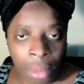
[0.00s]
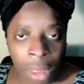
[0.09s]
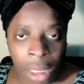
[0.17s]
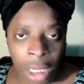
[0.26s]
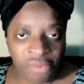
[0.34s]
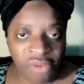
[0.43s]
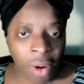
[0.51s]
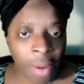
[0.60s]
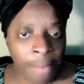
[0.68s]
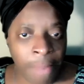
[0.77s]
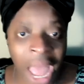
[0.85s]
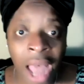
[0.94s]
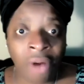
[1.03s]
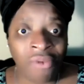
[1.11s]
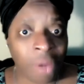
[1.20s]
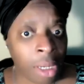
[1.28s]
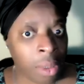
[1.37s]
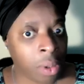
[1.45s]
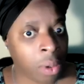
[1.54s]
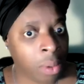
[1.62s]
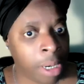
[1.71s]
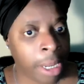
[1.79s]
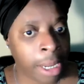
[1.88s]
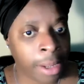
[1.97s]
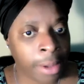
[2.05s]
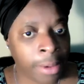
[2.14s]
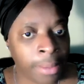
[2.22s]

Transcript: But you're very powerful and don't play.